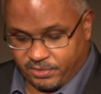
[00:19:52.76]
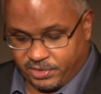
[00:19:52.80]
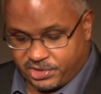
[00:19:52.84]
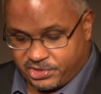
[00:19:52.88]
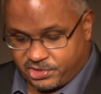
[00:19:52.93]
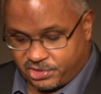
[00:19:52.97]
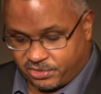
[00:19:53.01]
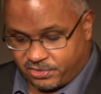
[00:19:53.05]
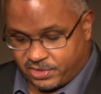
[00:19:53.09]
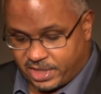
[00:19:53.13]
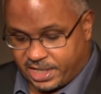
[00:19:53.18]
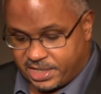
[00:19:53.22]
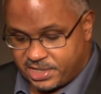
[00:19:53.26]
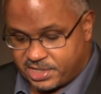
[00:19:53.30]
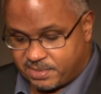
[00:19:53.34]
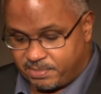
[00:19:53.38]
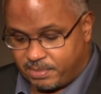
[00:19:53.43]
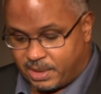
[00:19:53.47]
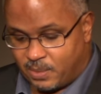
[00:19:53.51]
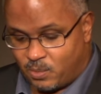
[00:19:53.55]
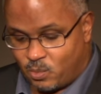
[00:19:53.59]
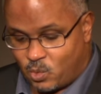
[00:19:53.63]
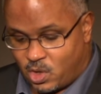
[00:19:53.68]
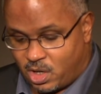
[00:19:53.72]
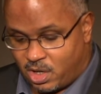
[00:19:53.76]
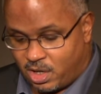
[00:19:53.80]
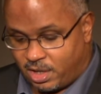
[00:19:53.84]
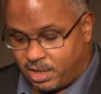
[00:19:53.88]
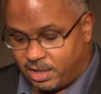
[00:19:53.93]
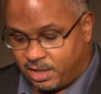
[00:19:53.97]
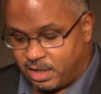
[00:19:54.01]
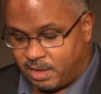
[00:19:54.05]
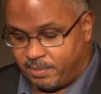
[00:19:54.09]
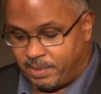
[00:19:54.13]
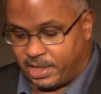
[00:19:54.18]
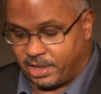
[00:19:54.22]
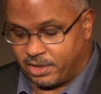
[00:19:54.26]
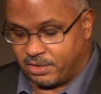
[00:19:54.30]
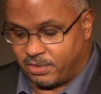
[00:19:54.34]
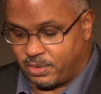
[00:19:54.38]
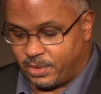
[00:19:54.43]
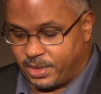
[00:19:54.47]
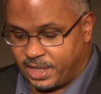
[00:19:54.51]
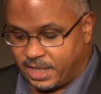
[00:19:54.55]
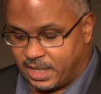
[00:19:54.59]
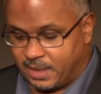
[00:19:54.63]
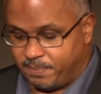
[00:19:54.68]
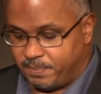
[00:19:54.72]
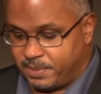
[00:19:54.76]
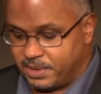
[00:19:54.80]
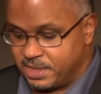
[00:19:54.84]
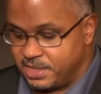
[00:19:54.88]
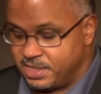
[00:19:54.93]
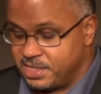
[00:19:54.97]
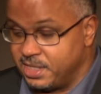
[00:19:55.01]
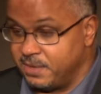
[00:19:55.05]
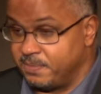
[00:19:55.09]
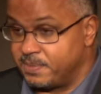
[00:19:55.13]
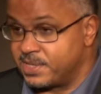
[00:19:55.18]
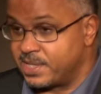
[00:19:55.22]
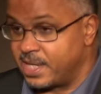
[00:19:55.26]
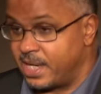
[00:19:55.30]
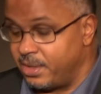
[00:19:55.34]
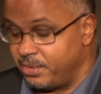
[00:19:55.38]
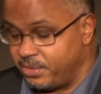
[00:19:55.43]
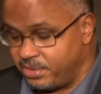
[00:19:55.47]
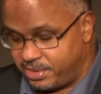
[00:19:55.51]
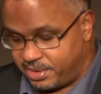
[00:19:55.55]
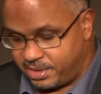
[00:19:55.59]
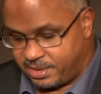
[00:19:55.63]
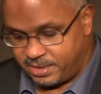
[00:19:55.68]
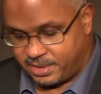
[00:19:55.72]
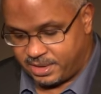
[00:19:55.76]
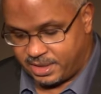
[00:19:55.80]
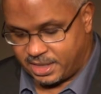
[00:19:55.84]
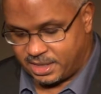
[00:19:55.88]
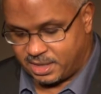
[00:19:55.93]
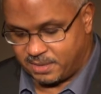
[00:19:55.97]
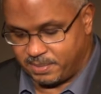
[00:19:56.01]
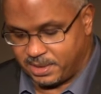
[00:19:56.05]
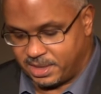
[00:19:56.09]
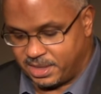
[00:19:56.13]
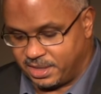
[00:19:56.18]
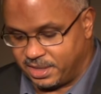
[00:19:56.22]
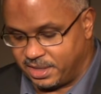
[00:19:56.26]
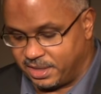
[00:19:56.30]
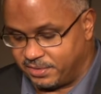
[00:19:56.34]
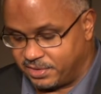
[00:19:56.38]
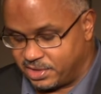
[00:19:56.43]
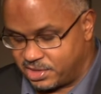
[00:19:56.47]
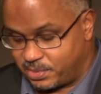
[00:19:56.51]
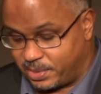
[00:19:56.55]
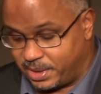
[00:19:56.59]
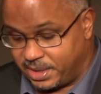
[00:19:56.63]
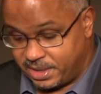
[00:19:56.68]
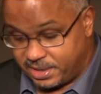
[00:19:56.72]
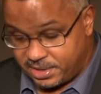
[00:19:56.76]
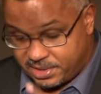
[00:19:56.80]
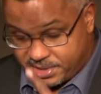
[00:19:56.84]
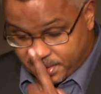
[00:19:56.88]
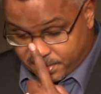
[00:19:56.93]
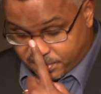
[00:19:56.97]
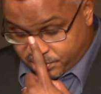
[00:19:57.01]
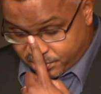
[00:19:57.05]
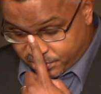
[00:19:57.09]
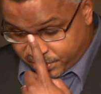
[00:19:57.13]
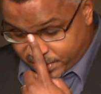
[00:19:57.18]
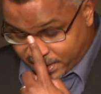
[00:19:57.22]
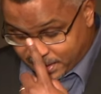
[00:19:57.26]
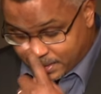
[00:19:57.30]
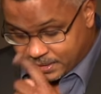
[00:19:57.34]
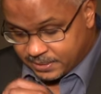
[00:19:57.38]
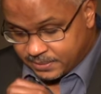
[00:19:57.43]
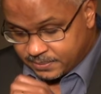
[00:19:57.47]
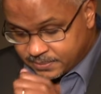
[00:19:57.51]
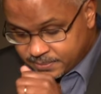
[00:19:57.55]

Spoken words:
Richard Wright's memoir about growing up in the Deep South at the beginning of the 20th century,